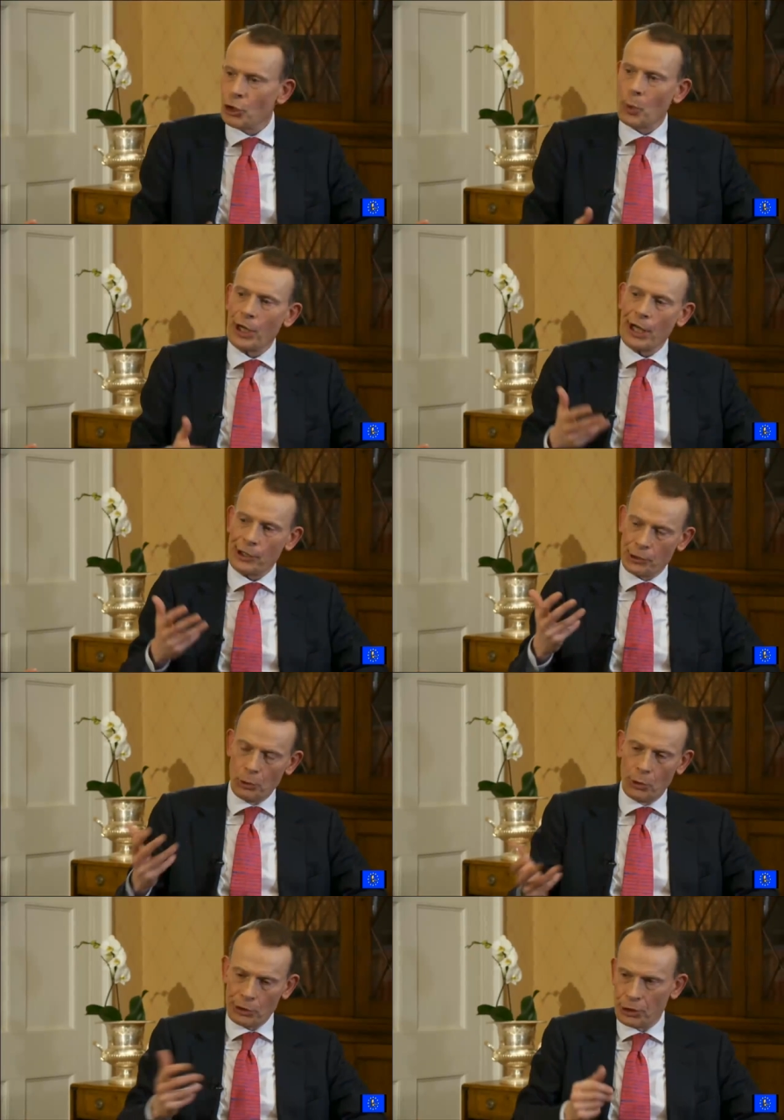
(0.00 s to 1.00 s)
So when I
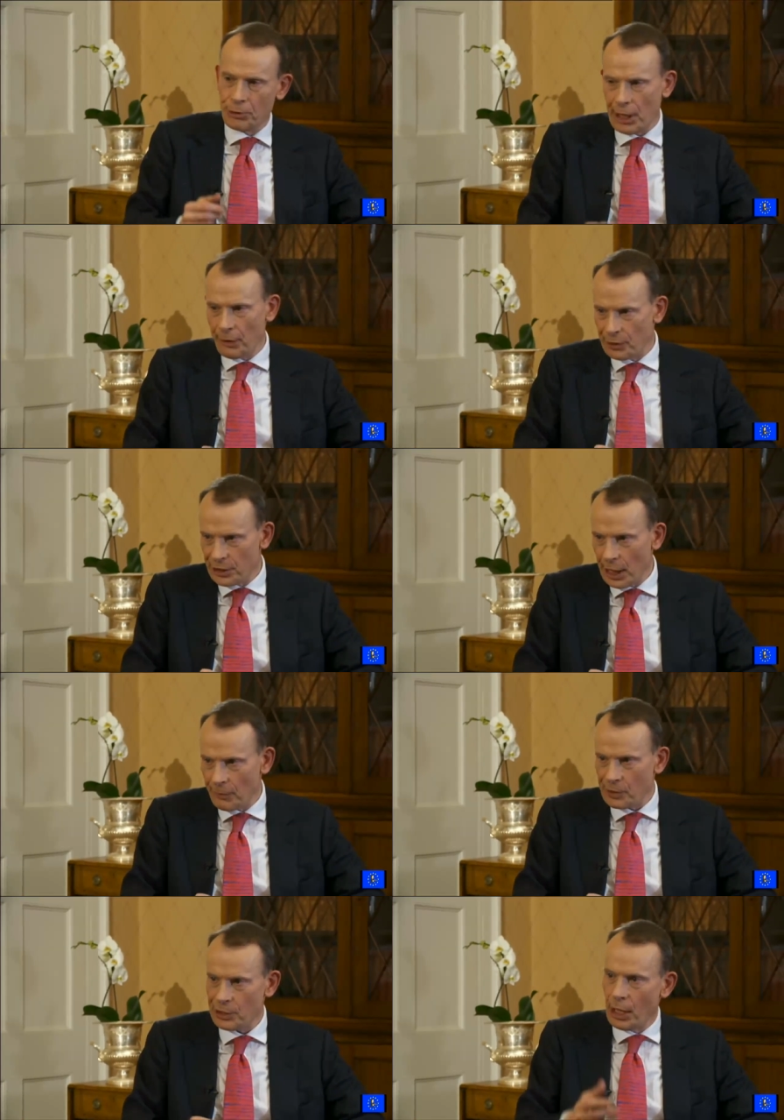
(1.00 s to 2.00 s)
talk to David
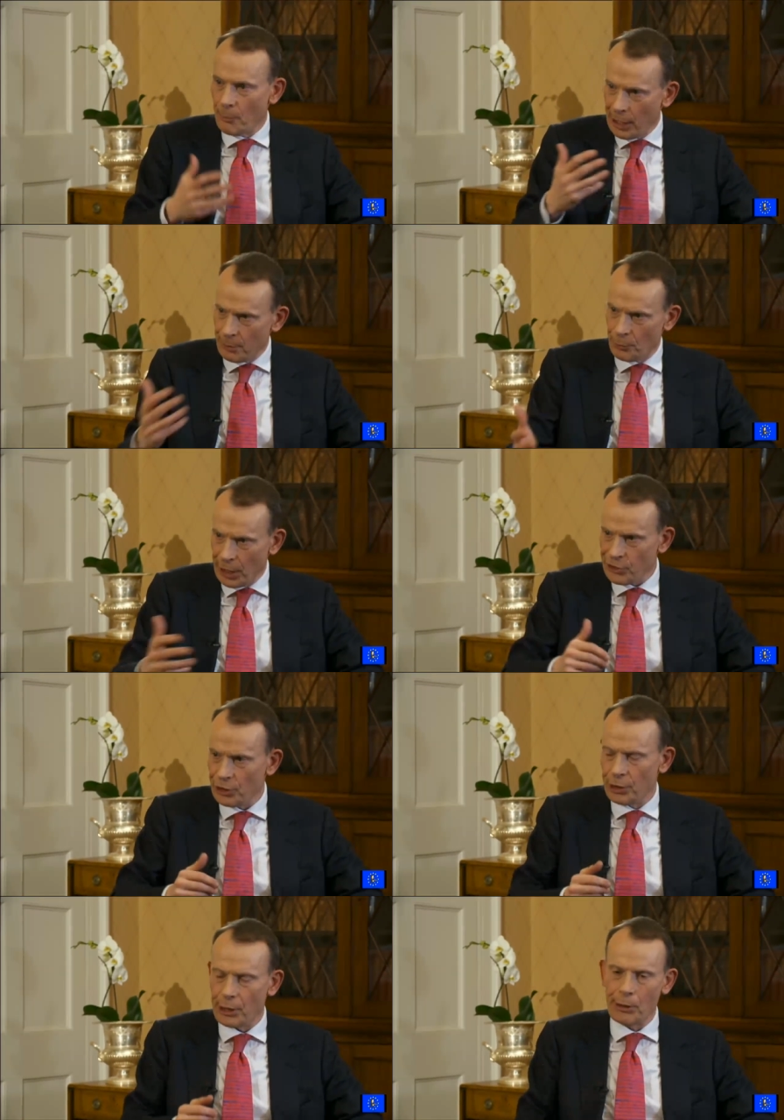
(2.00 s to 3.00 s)
Davis, our main
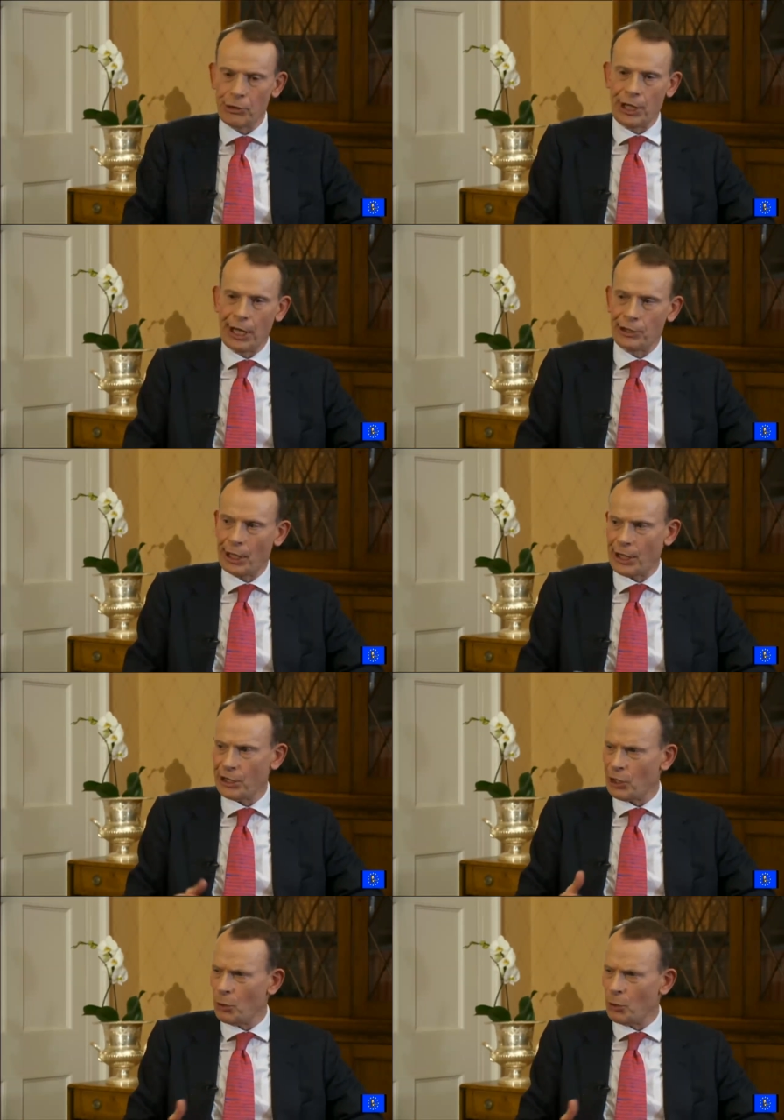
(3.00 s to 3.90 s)
Brexit negotiator, and I